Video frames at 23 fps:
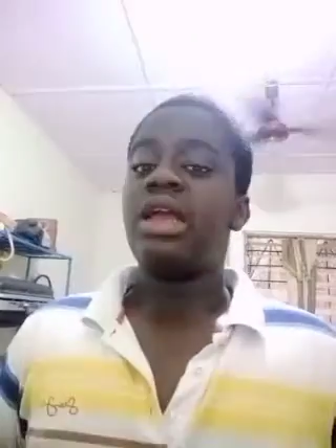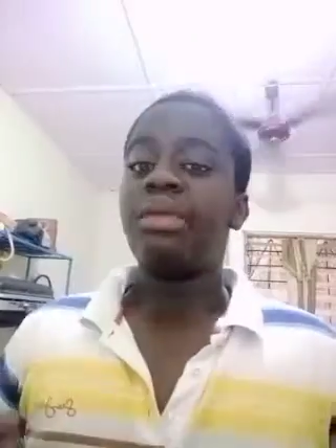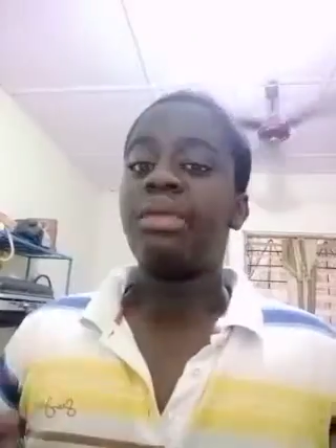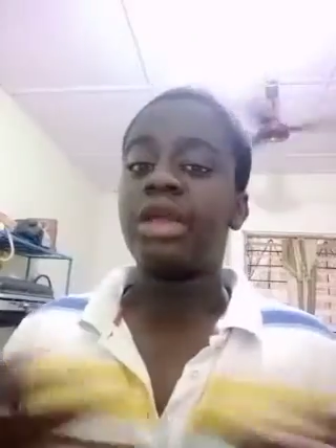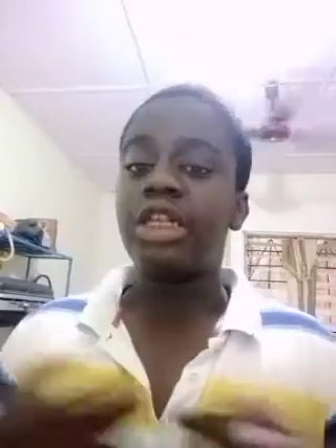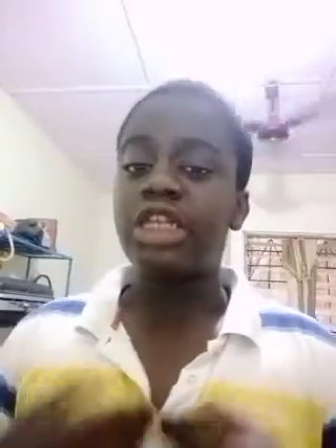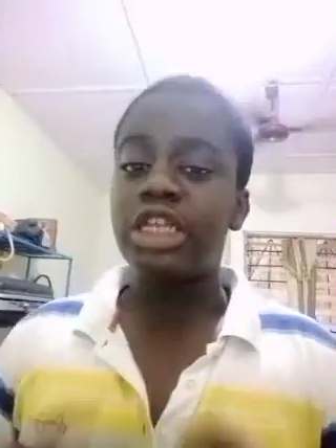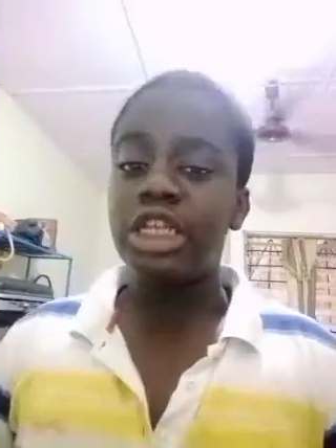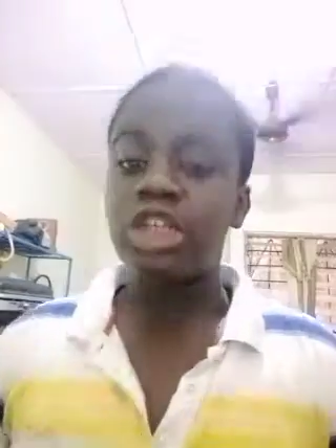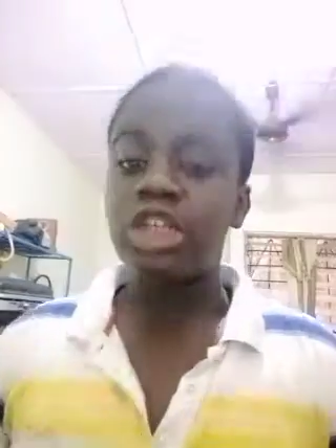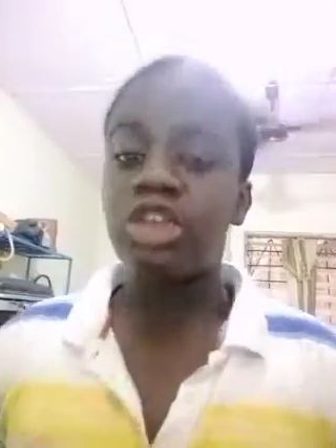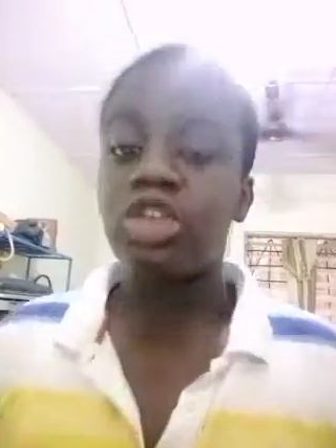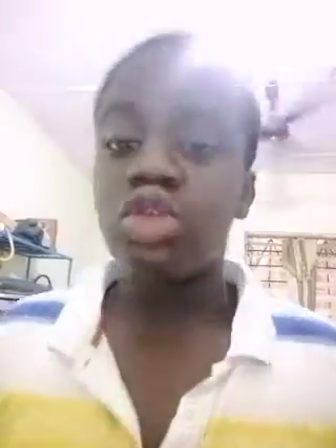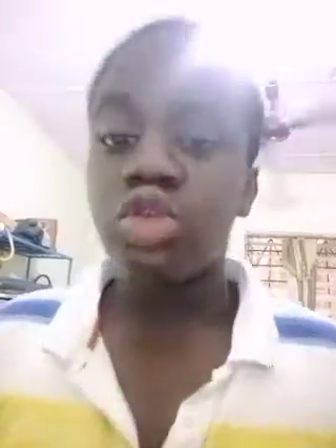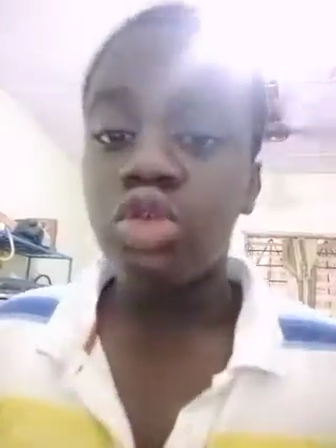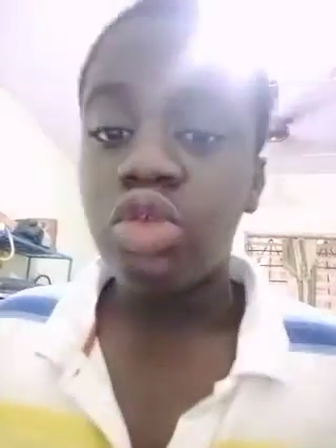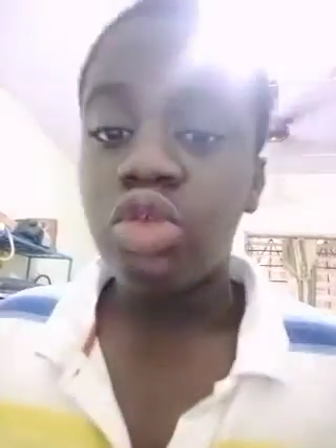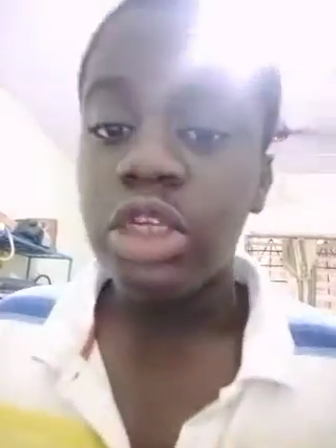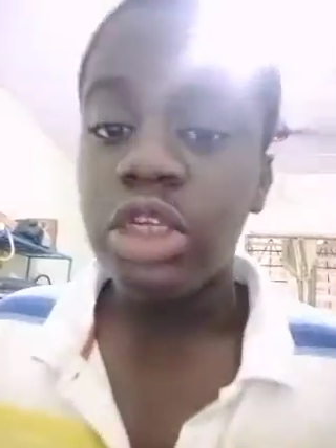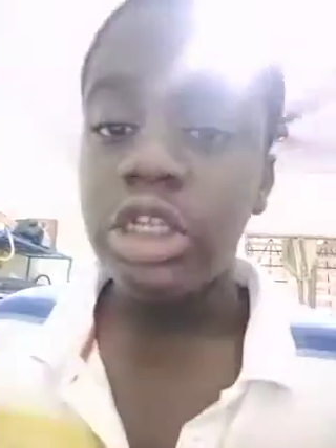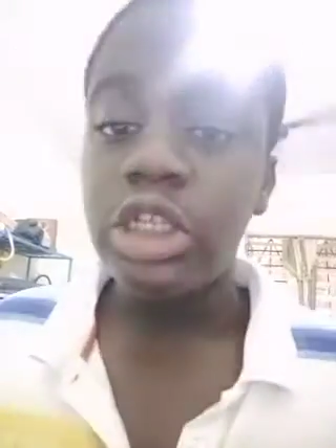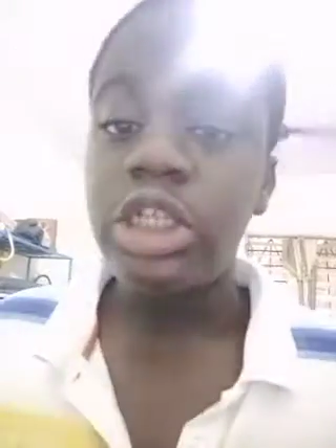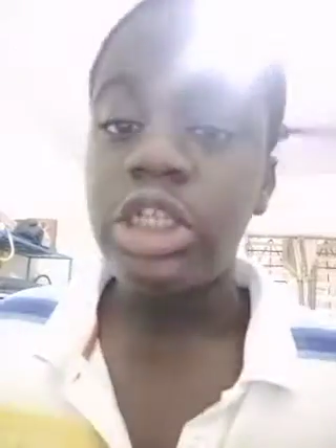my chest
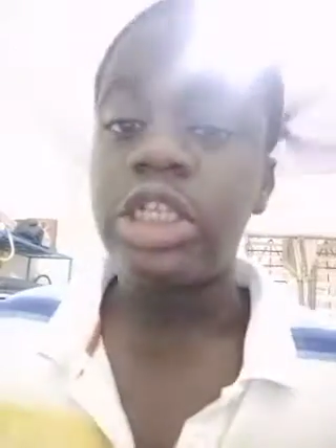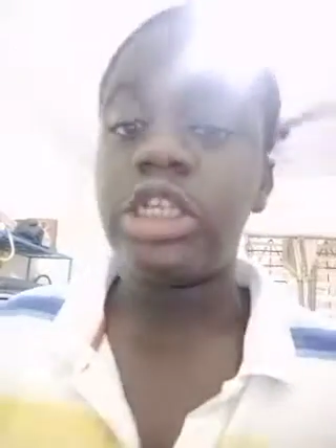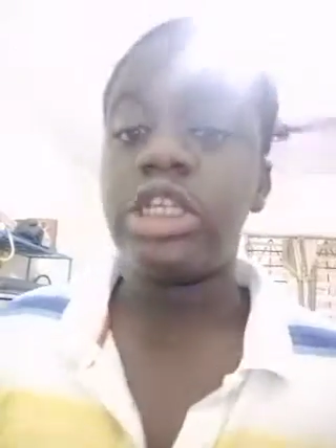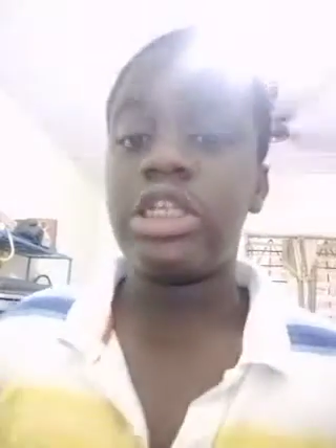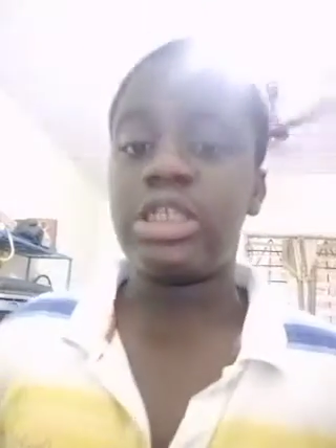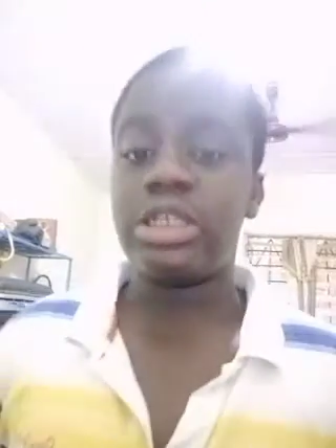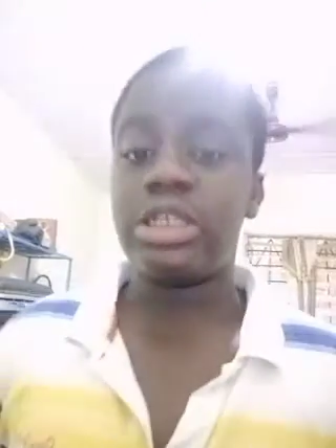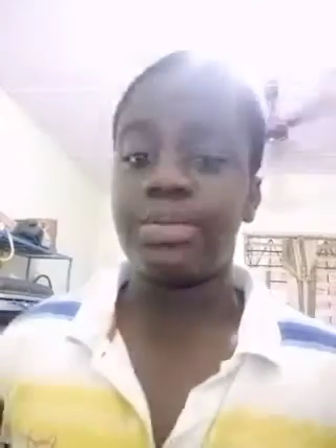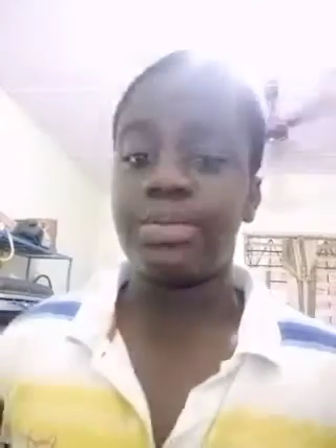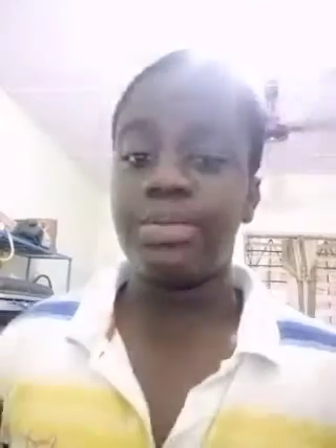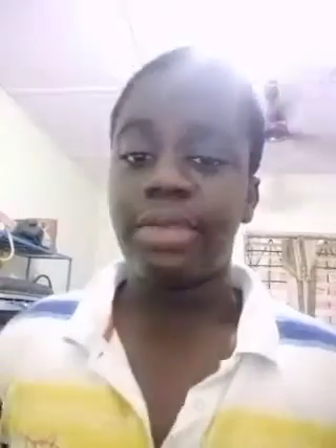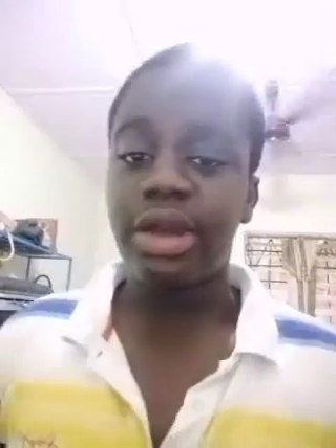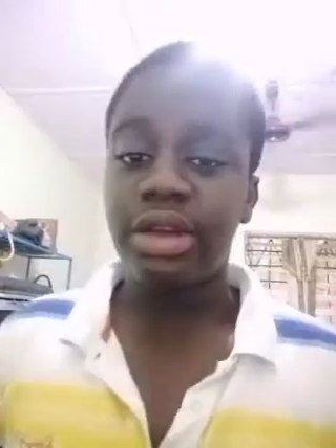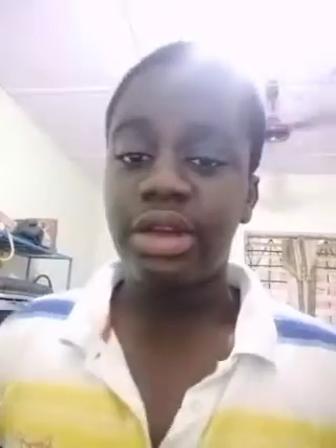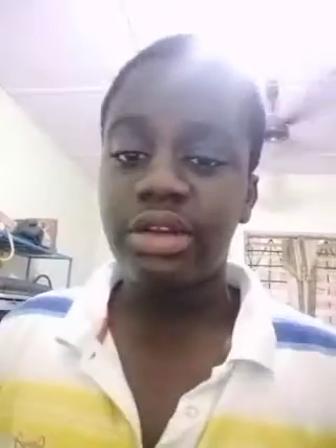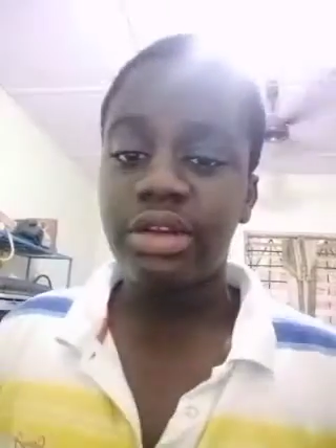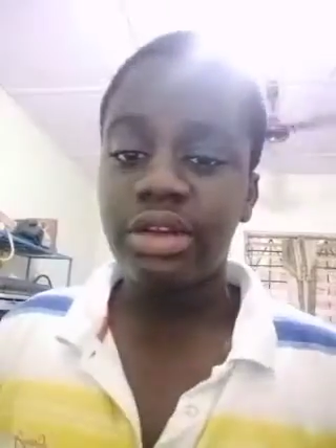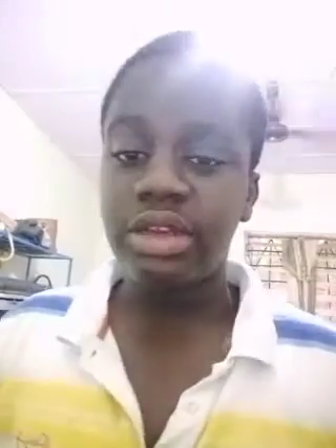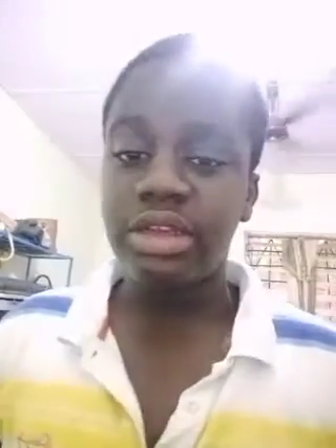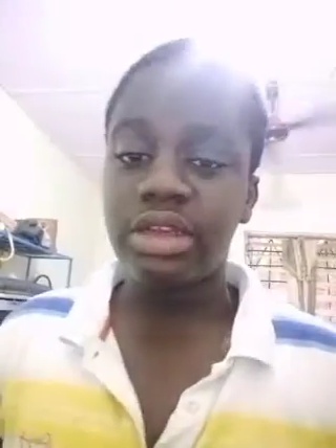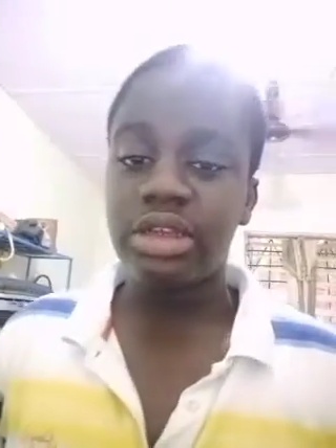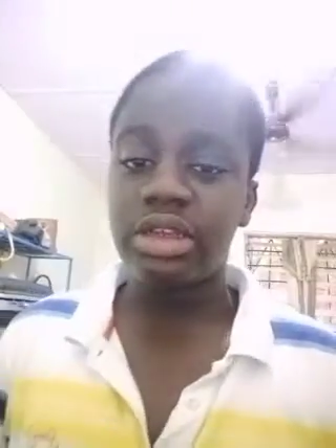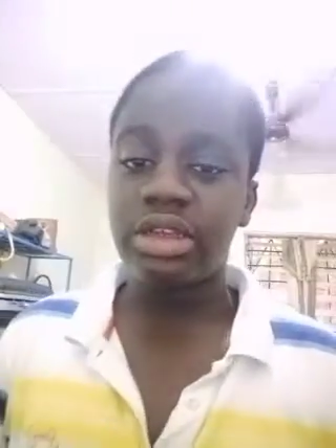too is
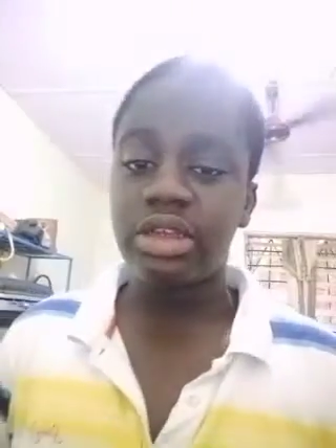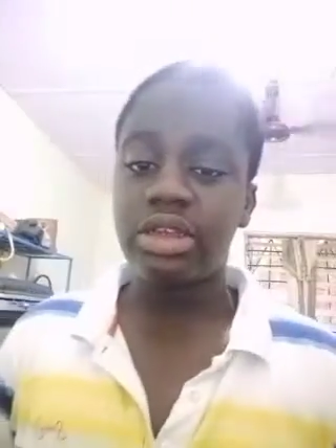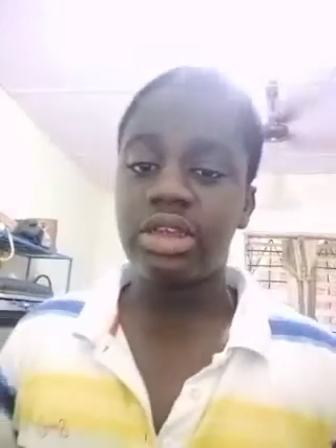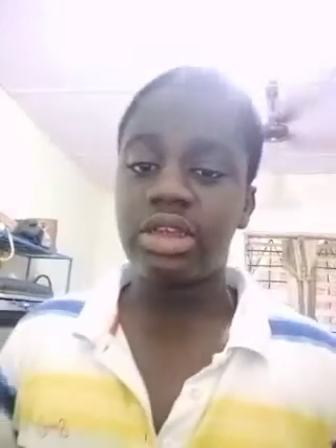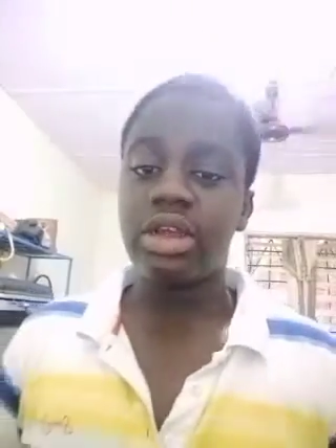muscles